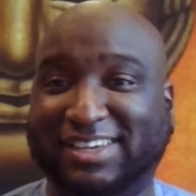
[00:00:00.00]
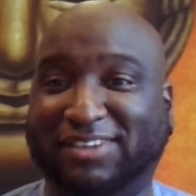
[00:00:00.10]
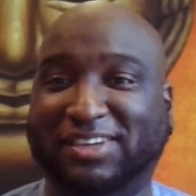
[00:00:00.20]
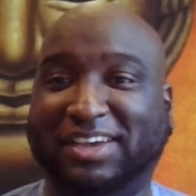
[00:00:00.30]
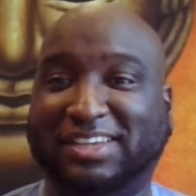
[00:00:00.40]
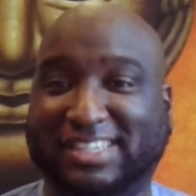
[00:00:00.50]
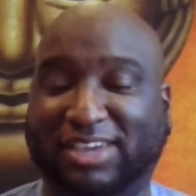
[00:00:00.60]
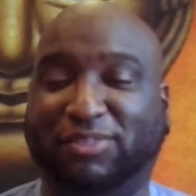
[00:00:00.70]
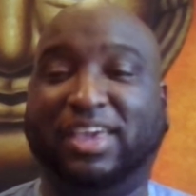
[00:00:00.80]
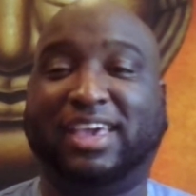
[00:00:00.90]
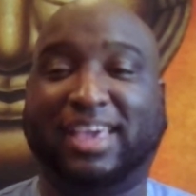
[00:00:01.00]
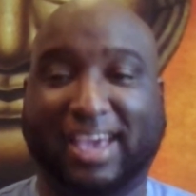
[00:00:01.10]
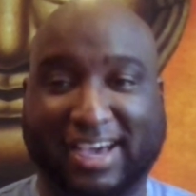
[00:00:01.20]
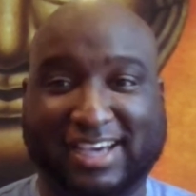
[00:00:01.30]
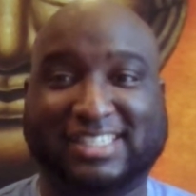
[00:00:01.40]

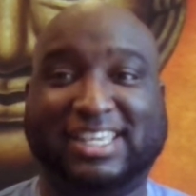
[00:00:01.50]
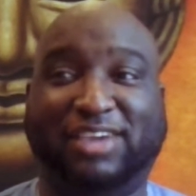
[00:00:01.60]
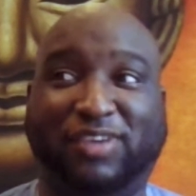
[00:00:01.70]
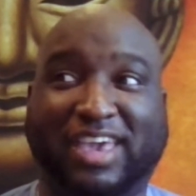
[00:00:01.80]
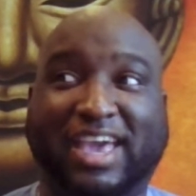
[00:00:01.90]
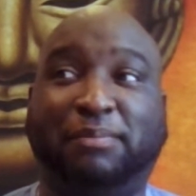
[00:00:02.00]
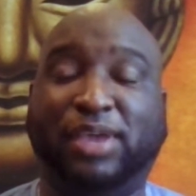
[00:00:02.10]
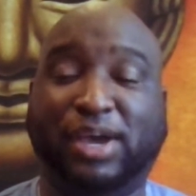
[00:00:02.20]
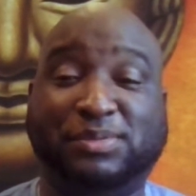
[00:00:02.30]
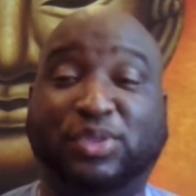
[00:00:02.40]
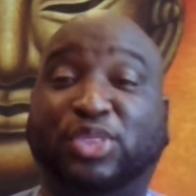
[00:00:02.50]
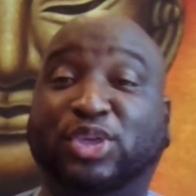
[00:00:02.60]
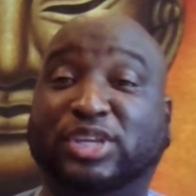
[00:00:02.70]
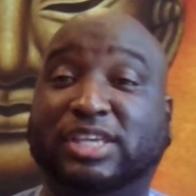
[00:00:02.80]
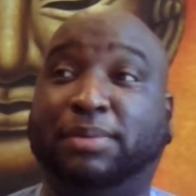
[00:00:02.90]
A CV can be up to 30